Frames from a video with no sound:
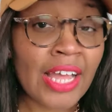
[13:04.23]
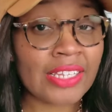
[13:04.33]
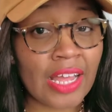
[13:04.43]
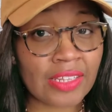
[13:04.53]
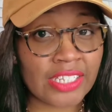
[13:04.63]

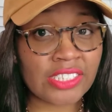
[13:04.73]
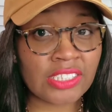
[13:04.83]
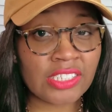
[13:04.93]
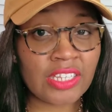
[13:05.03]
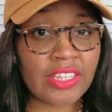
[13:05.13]
Now listen
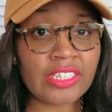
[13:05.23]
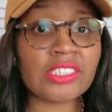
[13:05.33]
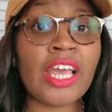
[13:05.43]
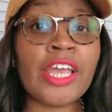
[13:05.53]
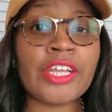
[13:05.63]
to this.
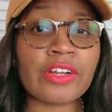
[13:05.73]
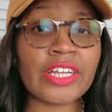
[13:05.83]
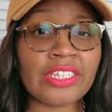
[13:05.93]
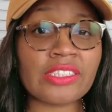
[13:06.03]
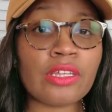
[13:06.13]
Here
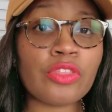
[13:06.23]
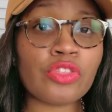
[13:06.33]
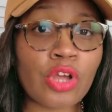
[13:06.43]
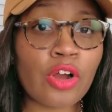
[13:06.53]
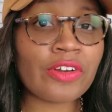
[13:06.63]
is the
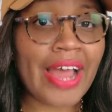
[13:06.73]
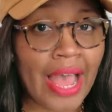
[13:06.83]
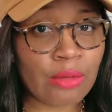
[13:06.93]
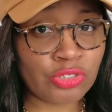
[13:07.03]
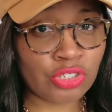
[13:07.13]
third
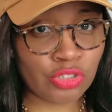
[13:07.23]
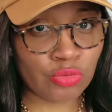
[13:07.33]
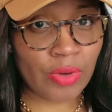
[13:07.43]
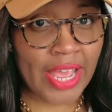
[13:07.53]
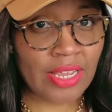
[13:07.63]
option. You
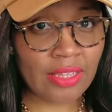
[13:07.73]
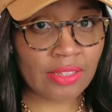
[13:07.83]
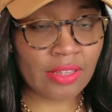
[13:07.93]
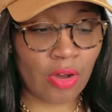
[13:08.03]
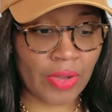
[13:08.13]
ready?
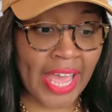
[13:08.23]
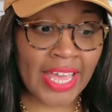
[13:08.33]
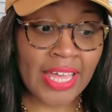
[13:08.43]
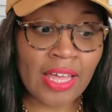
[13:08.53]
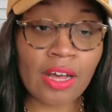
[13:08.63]
Okay.
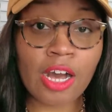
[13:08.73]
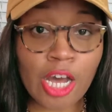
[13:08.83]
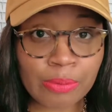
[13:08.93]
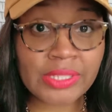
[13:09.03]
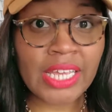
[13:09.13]

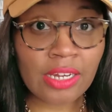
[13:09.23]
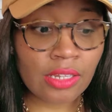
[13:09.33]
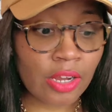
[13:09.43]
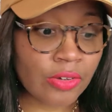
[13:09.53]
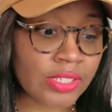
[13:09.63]
Upset
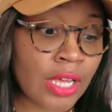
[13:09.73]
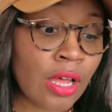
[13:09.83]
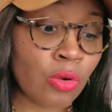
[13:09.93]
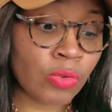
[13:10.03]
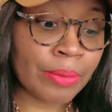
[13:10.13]
alert.
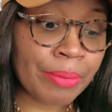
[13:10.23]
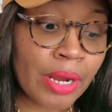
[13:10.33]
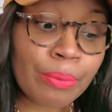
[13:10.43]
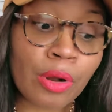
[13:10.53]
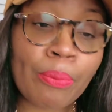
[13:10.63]

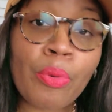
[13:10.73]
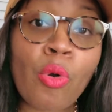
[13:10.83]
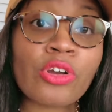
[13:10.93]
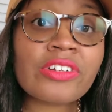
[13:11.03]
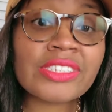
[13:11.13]
Remember,
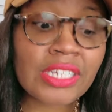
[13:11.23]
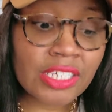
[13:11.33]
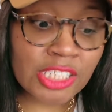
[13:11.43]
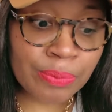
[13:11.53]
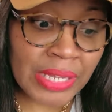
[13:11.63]
Porter took
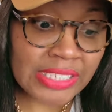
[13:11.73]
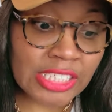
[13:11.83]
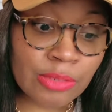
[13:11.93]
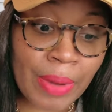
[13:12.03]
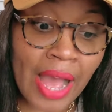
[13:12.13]

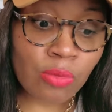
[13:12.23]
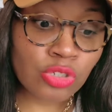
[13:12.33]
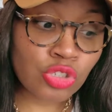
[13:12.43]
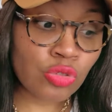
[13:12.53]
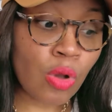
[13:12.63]
Spence's power
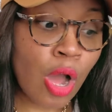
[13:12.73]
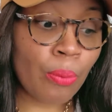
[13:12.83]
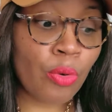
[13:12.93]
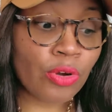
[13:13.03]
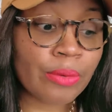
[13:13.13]
too.
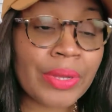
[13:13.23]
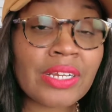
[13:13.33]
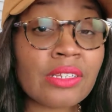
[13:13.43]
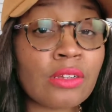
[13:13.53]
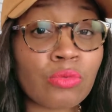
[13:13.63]
Porter been
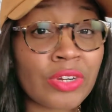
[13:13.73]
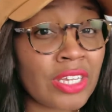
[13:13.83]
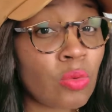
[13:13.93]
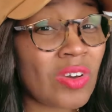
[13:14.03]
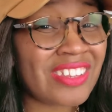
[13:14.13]
in the
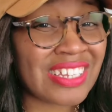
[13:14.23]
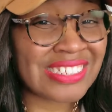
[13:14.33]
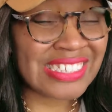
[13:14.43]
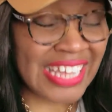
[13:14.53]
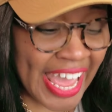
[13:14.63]
ring with
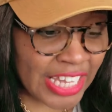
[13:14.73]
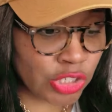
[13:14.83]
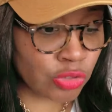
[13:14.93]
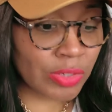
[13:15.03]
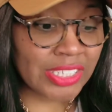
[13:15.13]

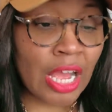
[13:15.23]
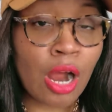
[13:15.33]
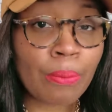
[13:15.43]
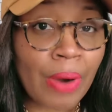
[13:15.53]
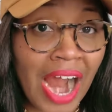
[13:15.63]
dangerous,
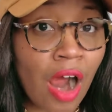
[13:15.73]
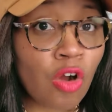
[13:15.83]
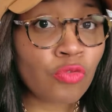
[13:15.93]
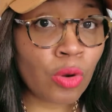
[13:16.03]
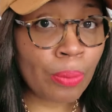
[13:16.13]

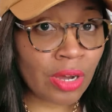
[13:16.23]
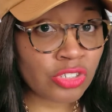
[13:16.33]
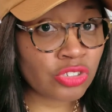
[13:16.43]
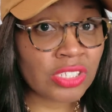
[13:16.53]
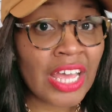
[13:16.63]
powerful
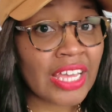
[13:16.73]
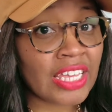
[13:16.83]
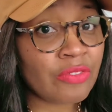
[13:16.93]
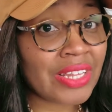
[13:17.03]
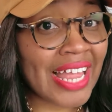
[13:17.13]
punchers,
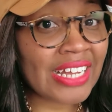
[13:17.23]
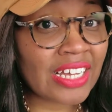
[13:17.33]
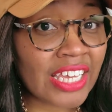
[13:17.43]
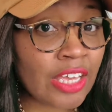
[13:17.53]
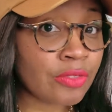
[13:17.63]
even like a
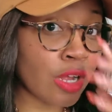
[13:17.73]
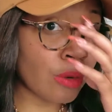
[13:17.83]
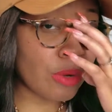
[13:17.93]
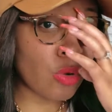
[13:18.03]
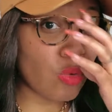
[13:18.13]
Keith
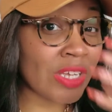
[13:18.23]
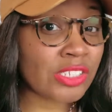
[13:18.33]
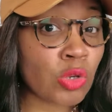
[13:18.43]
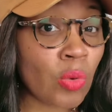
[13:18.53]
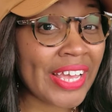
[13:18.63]
Thurman who is
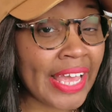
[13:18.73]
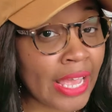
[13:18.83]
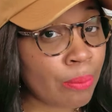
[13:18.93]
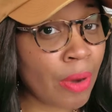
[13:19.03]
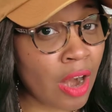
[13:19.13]
quick
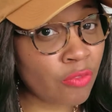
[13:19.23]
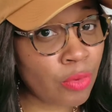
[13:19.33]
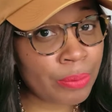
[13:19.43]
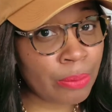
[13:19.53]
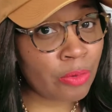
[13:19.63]
and powerful.
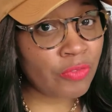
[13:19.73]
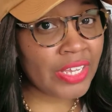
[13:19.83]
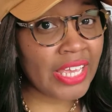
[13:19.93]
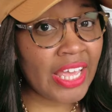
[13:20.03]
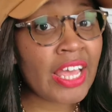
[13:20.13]
People
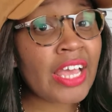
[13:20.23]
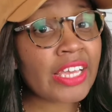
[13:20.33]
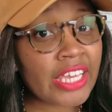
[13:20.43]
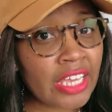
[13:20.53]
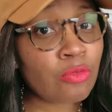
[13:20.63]
forget
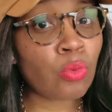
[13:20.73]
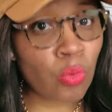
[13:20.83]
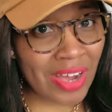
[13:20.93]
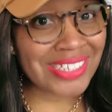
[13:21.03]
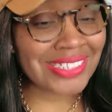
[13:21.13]
Keith
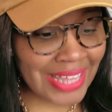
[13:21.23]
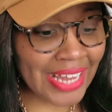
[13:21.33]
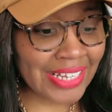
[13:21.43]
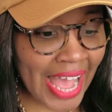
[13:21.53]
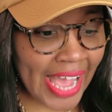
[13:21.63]
was
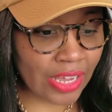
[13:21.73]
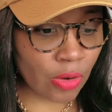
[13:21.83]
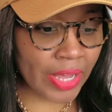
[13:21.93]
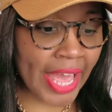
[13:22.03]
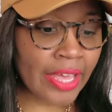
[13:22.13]
that guy,
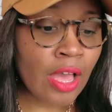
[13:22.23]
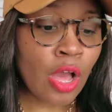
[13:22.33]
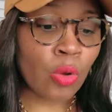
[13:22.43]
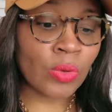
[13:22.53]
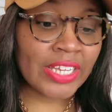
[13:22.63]
okay?
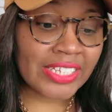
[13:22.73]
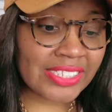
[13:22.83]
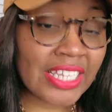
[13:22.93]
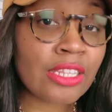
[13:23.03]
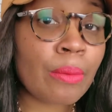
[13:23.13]
We could
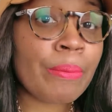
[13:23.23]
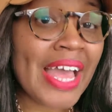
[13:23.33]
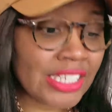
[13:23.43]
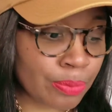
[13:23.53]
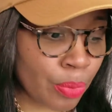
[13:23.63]
see the
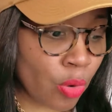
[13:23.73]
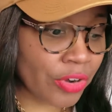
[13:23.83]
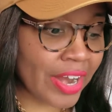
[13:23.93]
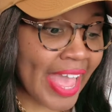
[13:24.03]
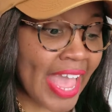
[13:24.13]
best
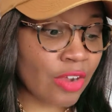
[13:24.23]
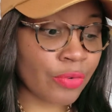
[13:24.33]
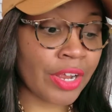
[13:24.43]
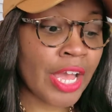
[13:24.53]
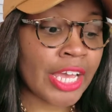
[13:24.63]
Porter
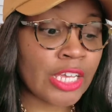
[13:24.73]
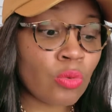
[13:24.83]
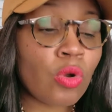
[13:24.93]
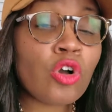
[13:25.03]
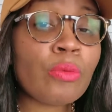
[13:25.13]
ever. He
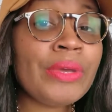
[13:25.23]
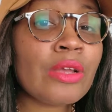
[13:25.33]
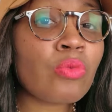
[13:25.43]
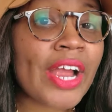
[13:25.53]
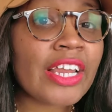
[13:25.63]
will be
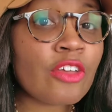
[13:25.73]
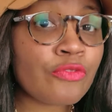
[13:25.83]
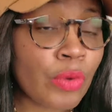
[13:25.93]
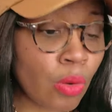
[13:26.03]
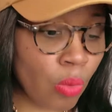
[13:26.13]
ready
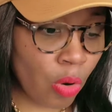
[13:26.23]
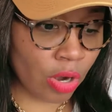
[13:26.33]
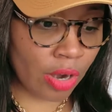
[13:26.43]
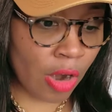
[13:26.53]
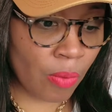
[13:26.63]
for war,
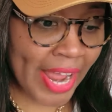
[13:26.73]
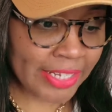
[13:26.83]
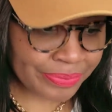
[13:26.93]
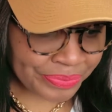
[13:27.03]
all right?